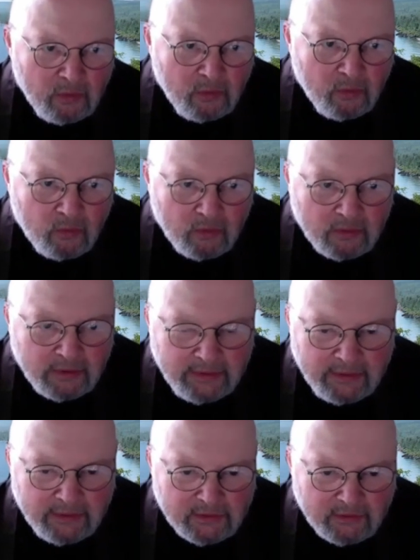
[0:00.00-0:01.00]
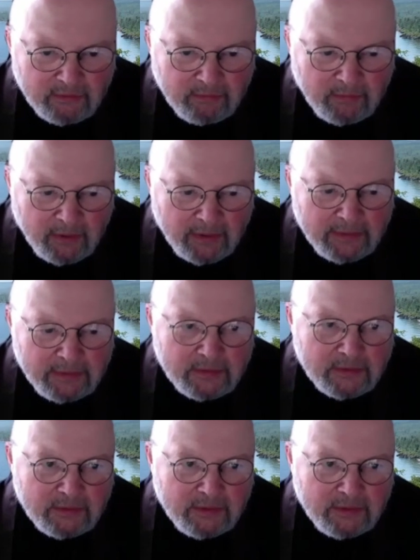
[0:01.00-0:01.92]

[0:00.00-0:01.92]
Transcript: or leanings of minds,